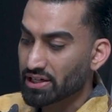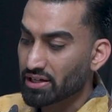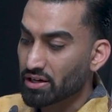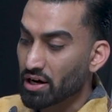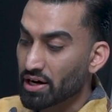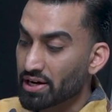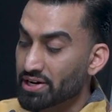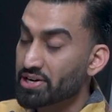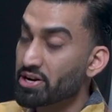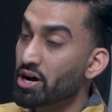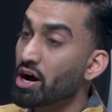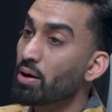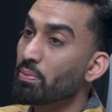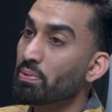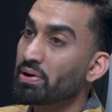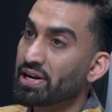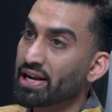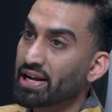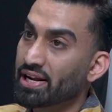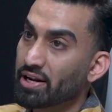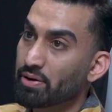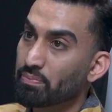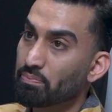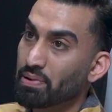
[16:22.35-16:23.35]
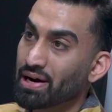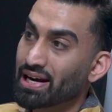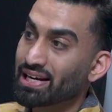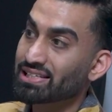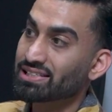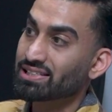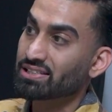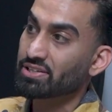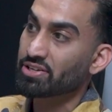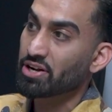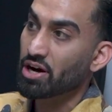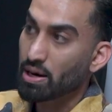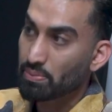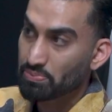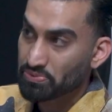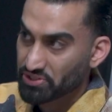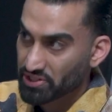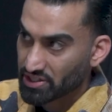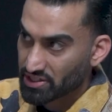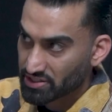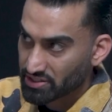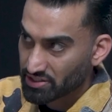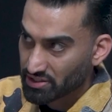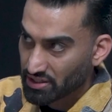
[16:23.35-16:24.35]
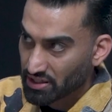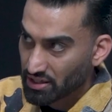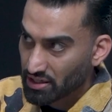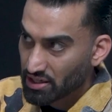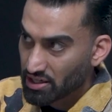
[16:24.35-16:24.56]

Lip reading: got nominated by Synopsis.